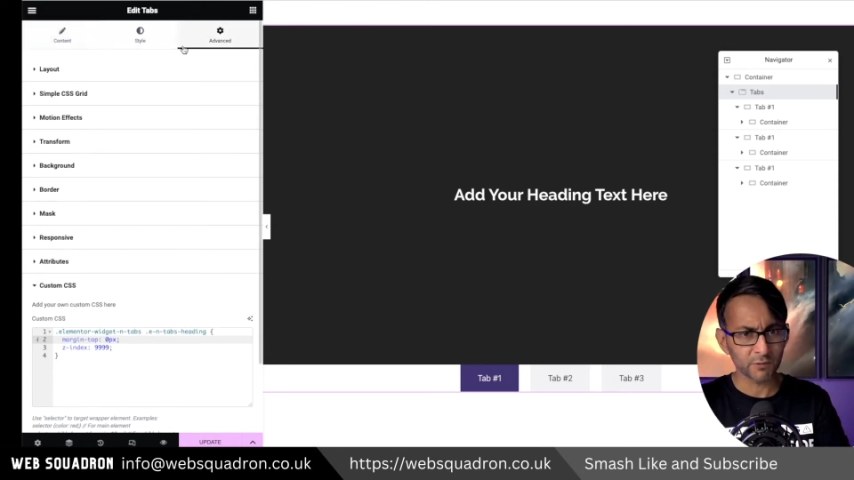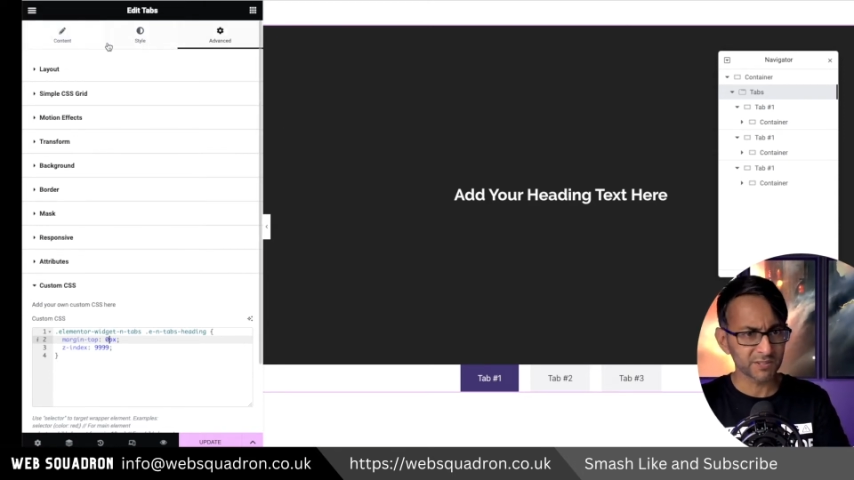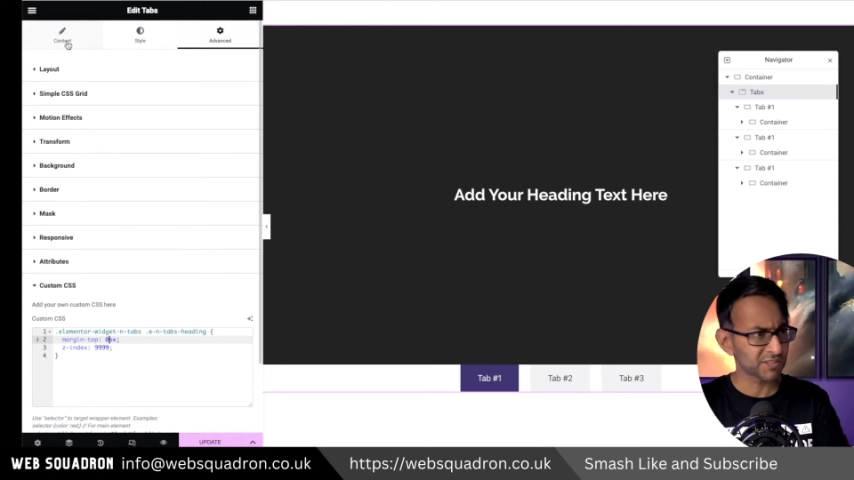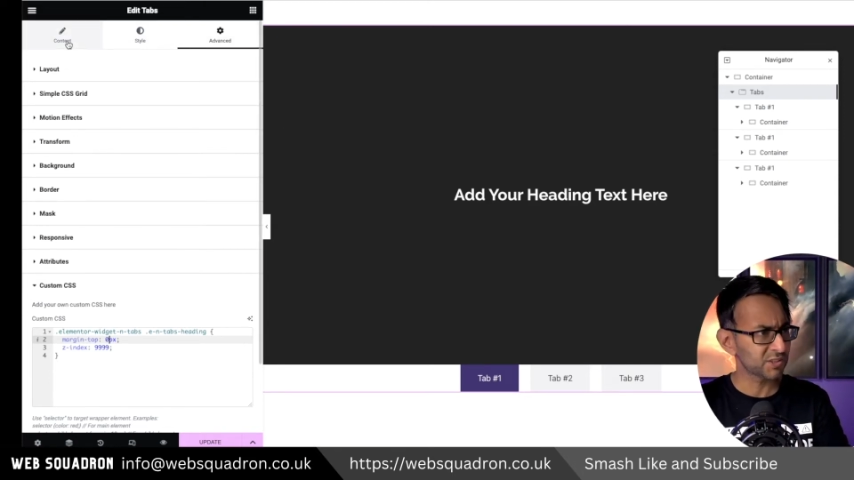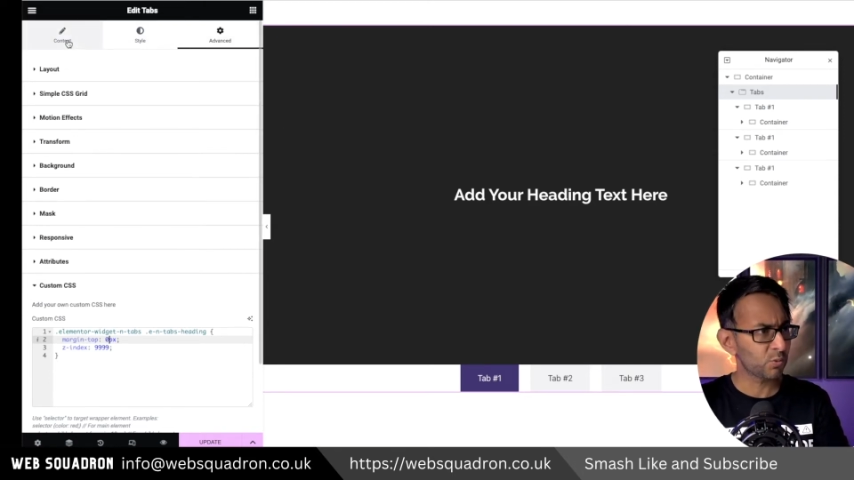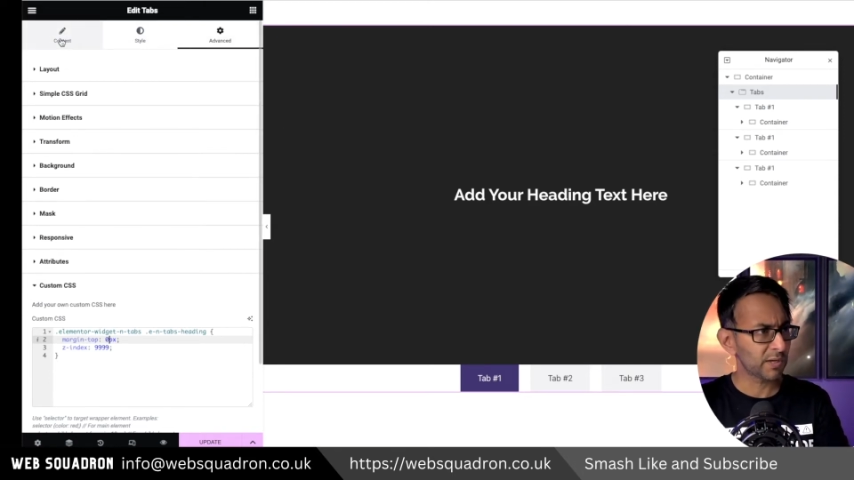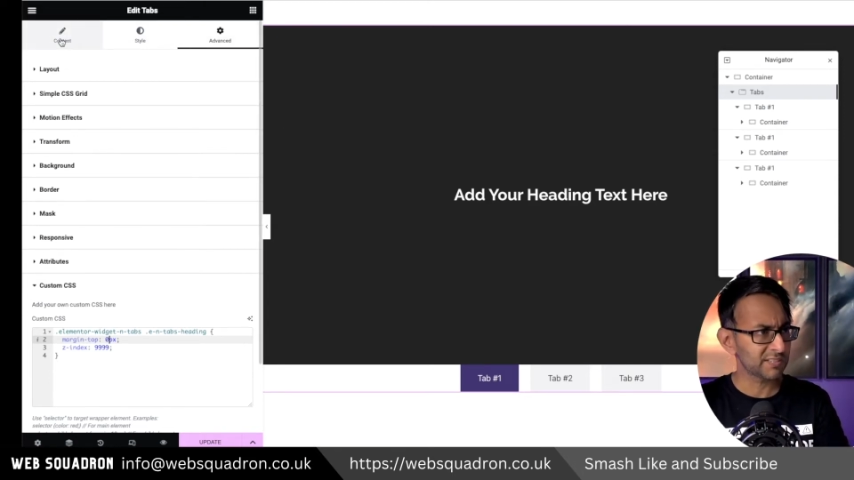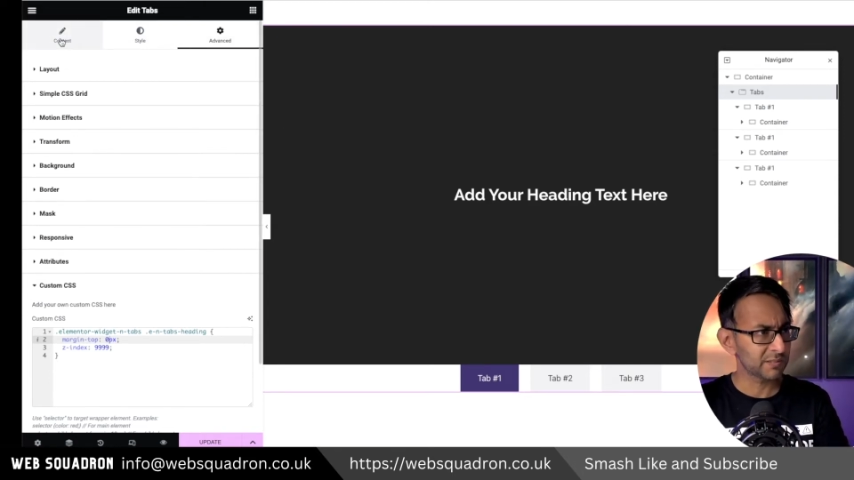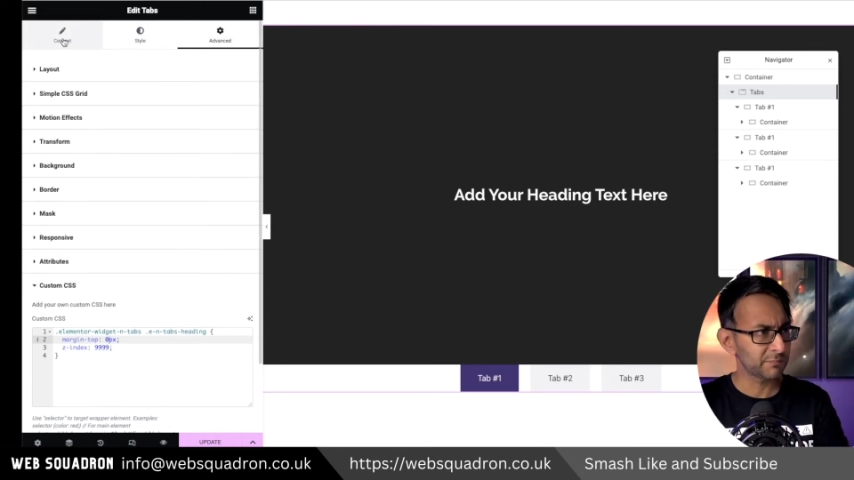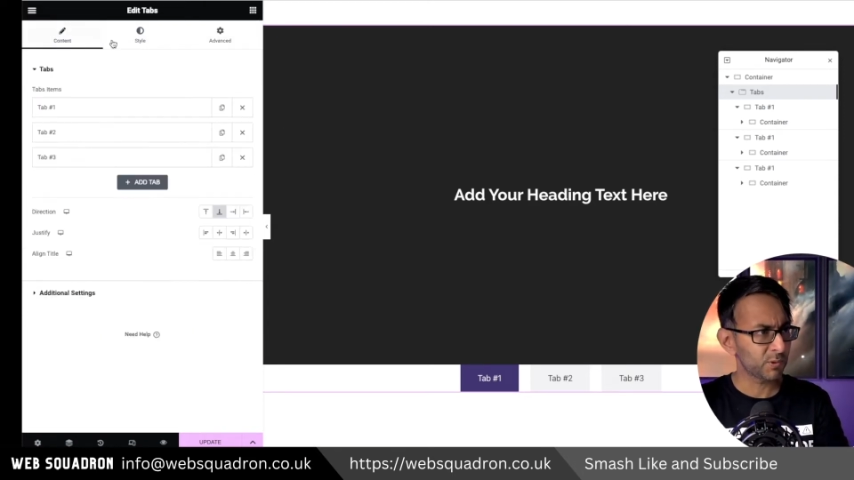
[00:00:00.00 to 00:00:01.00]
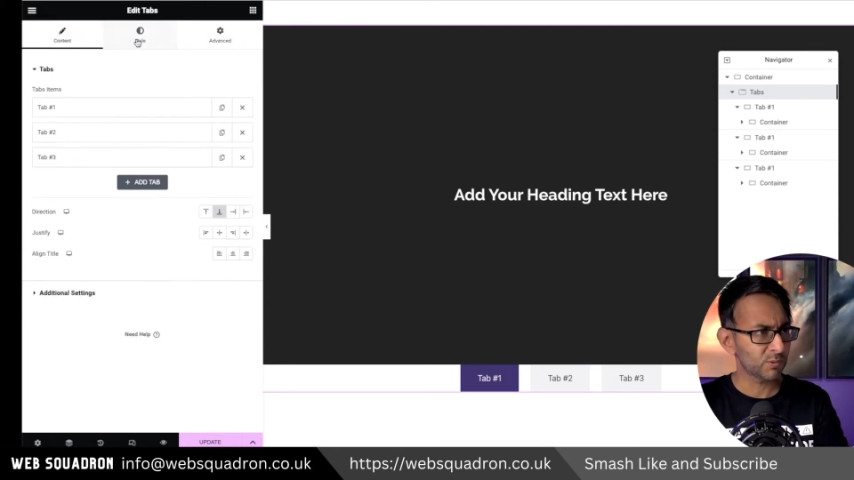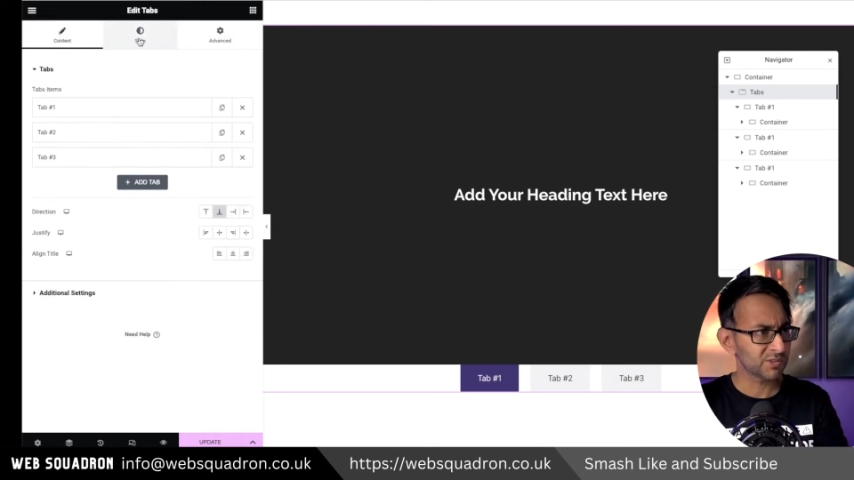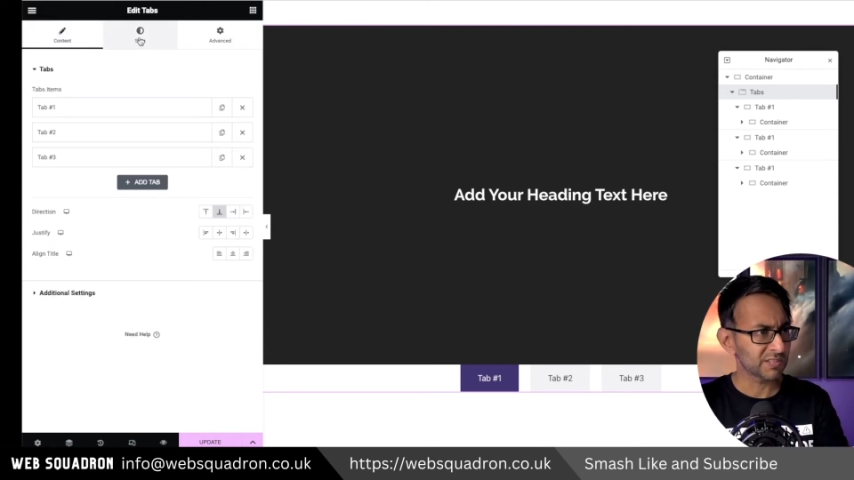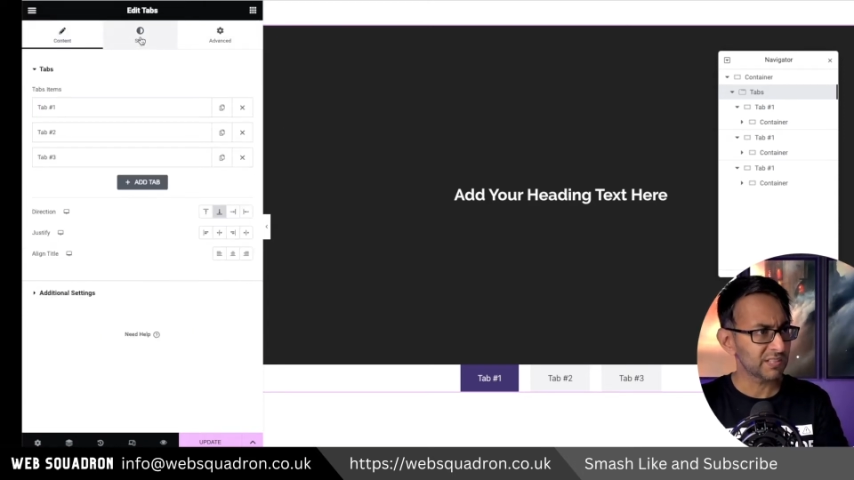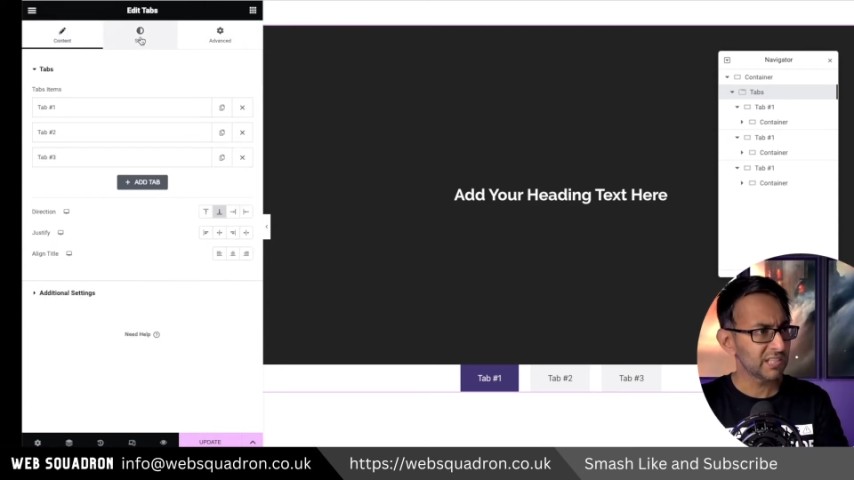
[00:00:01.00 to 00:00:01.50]
this is quite
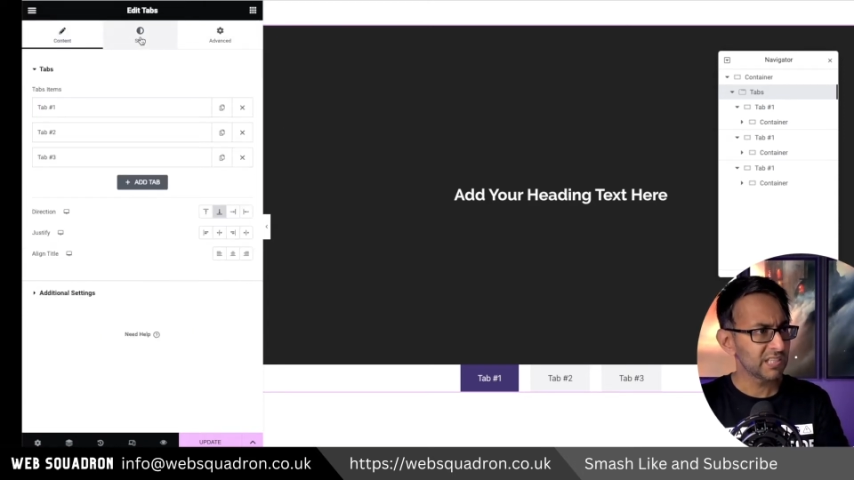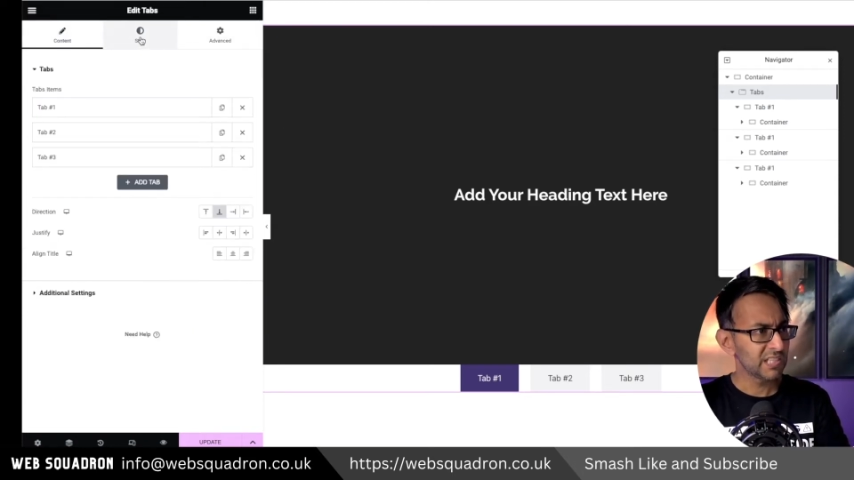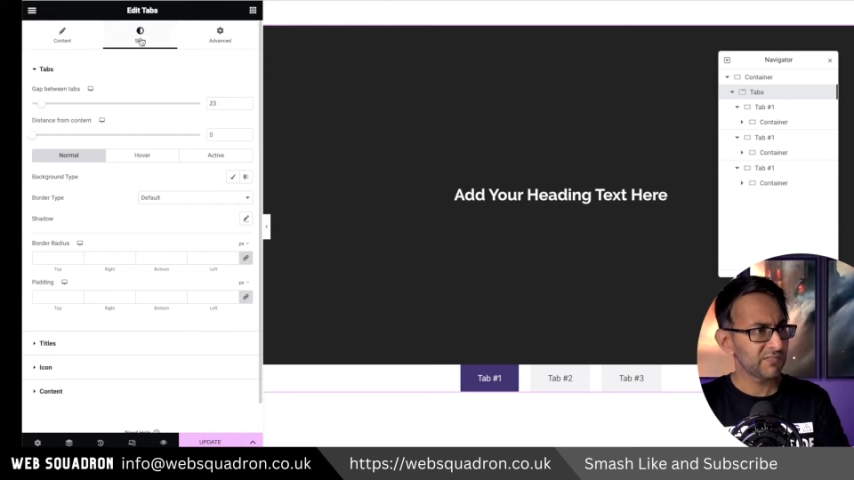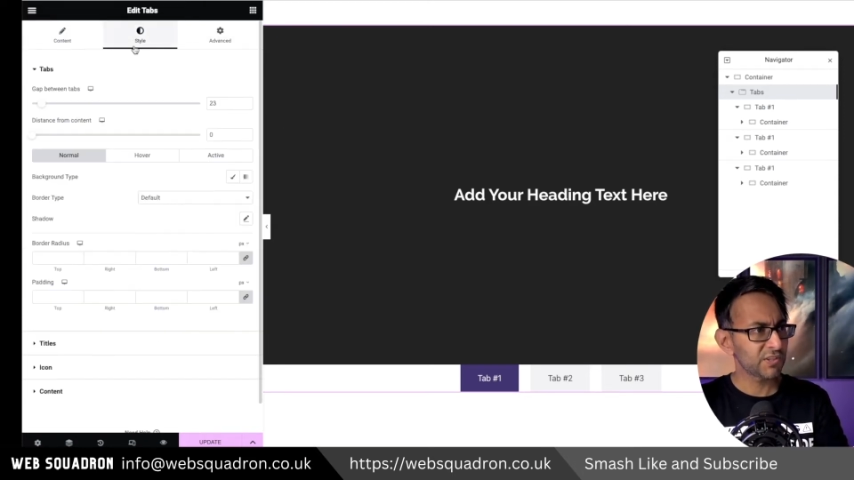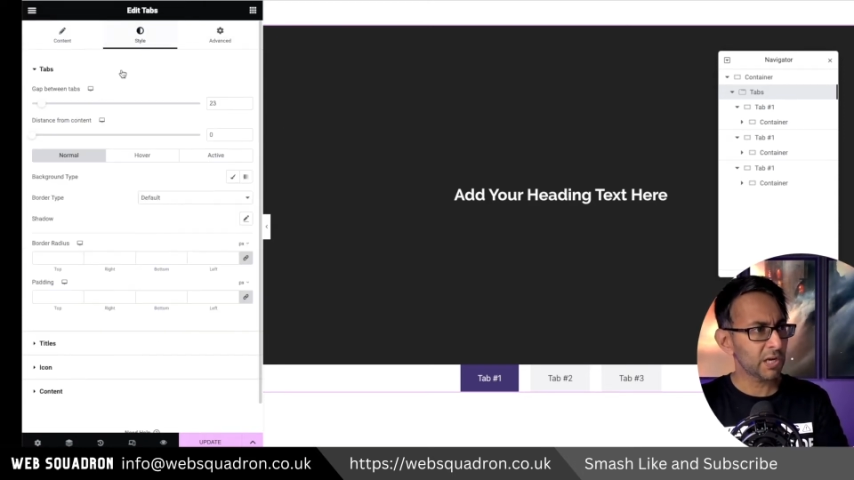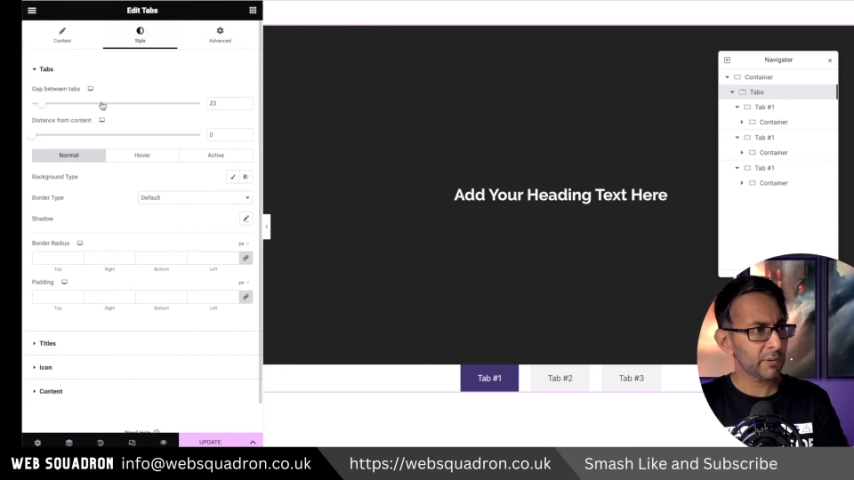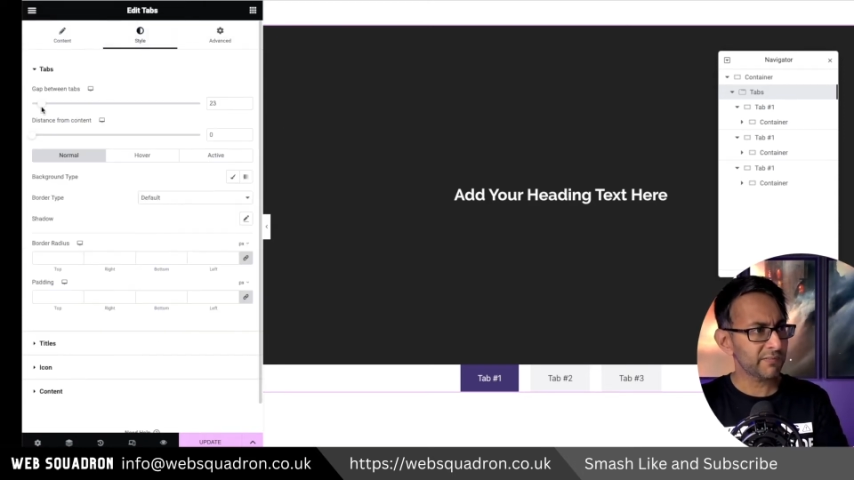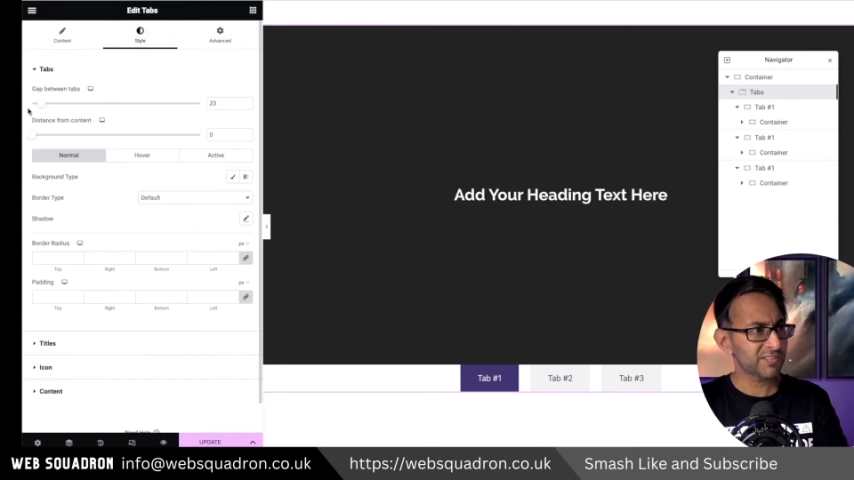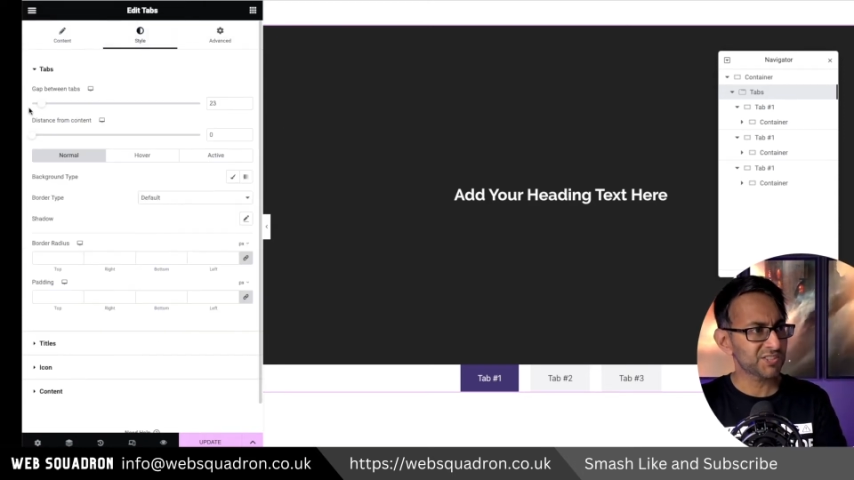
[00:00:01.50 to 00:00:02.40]
important. If you go over to